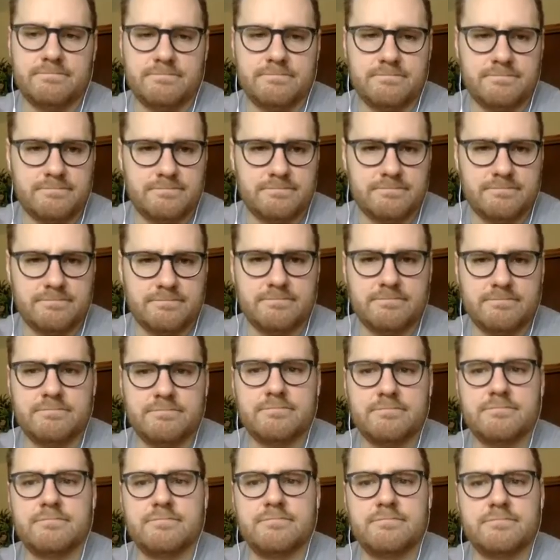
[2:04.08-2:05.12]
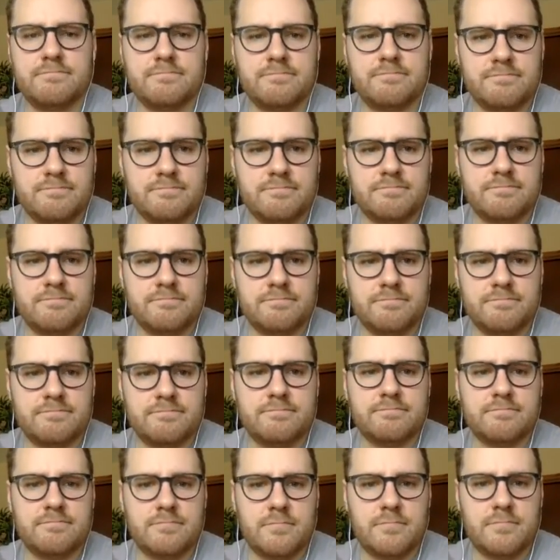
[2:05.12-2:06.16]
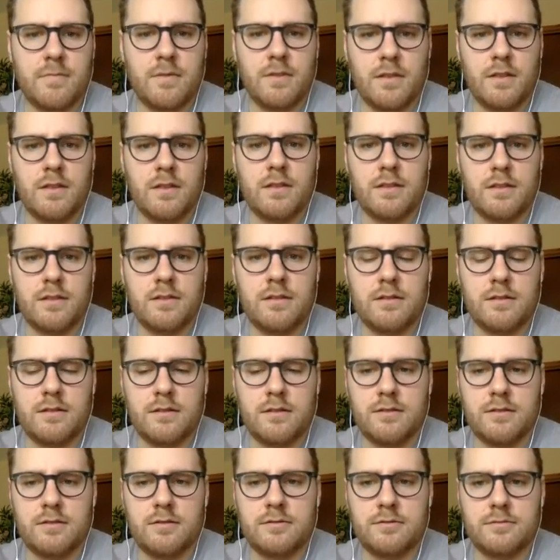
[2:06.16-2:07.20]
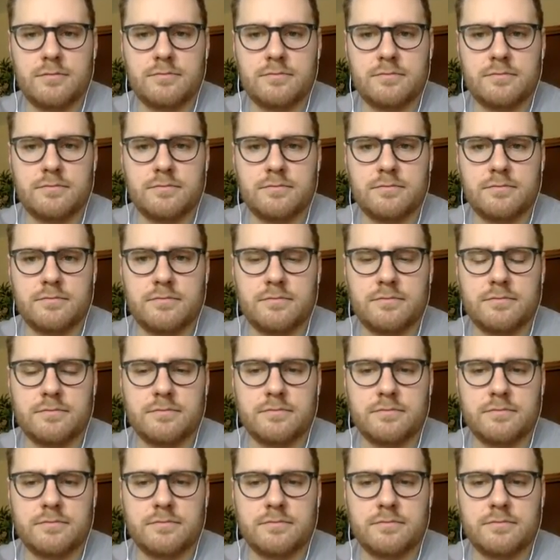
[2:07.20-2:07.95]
The person shown says nothing.